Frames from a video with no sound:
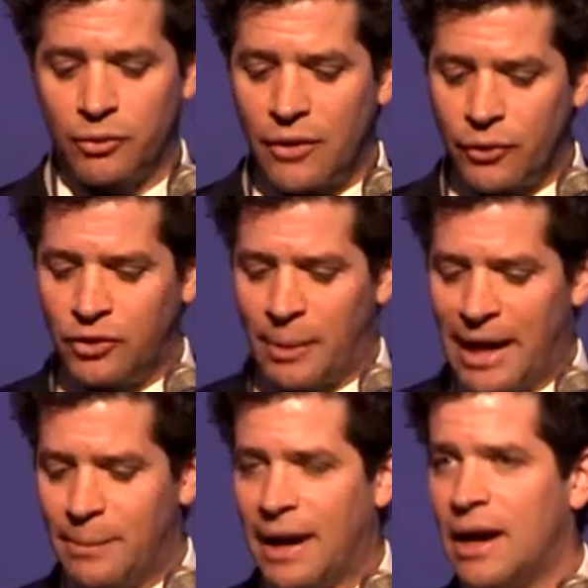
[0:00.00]
reference
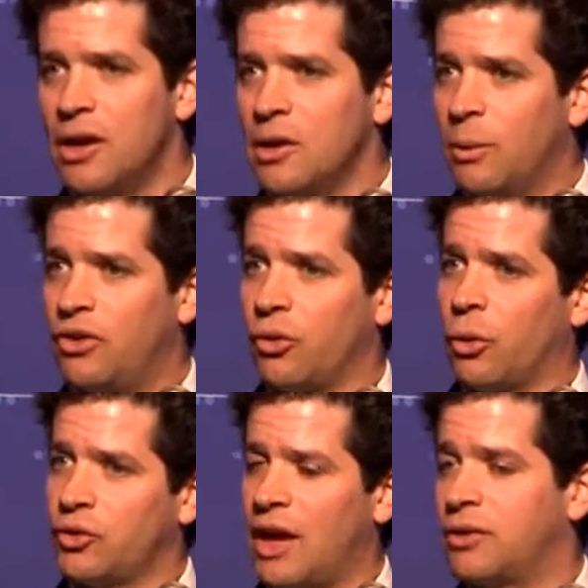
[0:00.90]
paper, which
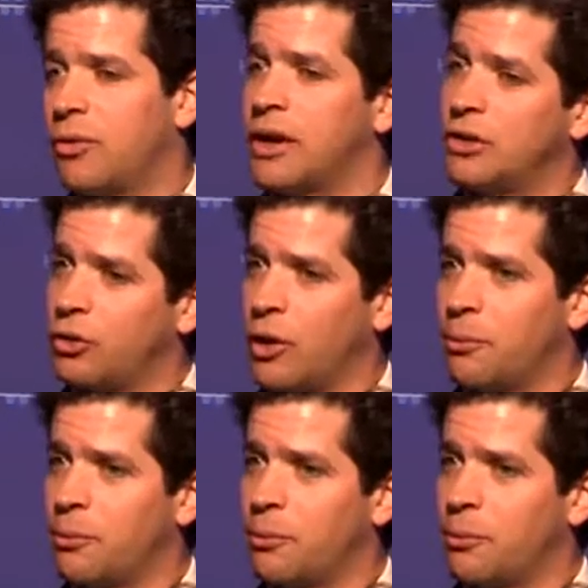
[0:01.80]
also has regulatory